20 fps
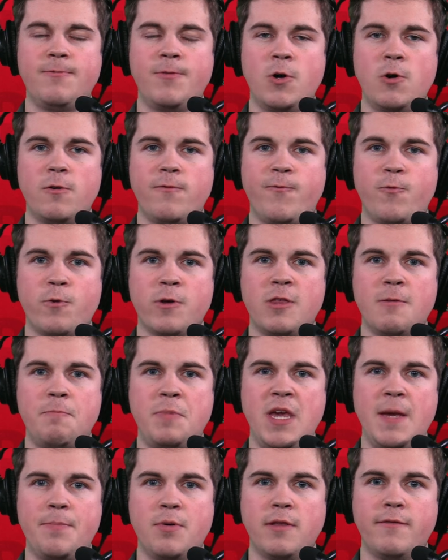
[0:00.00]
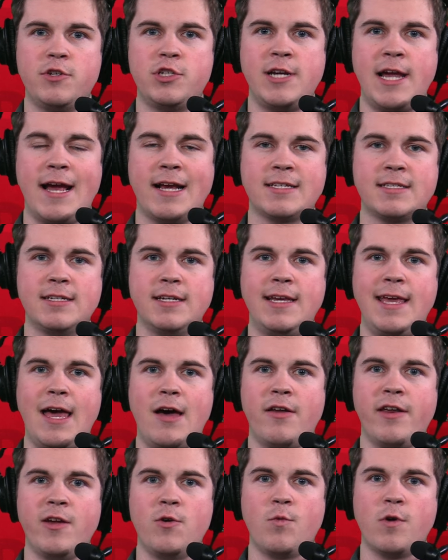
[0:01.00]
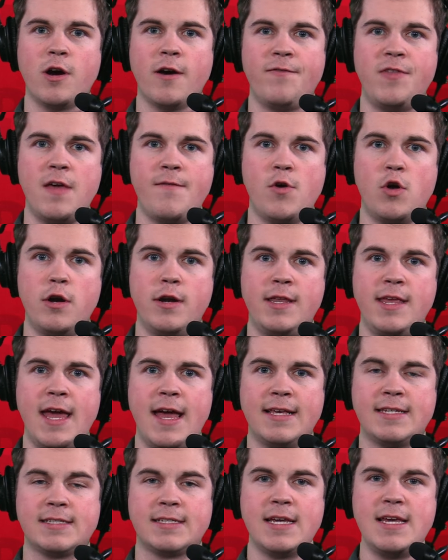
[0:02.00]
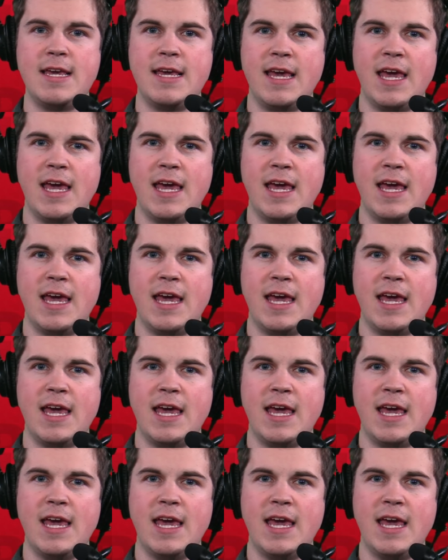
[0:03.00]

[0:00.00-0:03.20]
vote for the people of Jackson County, where if they voted yes,